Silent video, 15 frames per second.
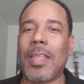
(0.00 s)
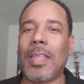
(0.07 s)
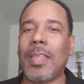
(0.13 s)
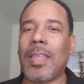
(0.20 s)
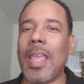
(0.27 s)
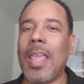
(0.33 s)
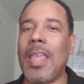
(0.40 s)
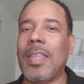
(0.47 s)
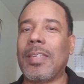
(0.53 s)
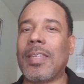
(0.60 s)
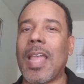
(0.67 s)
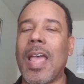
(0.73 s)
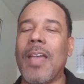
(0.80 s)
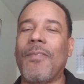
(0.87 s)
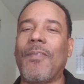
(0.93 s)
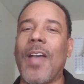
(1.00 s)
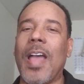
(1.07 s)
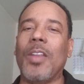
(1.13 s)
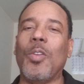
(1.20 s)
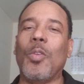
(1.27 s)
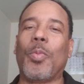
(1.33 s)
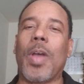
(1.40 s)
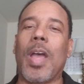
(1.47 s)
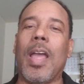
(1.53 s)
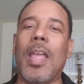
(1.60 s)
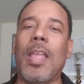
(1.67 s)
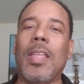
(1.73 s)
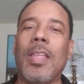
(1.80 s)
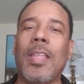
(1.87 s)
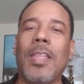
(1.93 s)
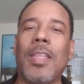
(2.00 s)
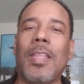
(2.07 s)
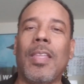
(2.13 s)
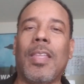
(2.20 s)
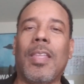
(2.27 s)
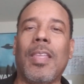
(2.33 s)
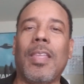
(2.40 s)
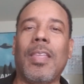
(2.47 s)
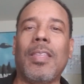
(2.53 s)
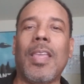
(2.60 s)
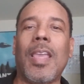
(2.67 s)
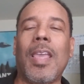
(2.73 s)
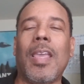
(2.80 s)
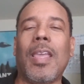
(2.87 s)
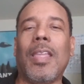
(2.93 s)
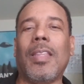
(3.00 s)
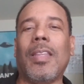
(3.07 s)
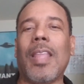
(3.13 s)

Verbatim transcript: K side Phi Nu Pi. Yeah,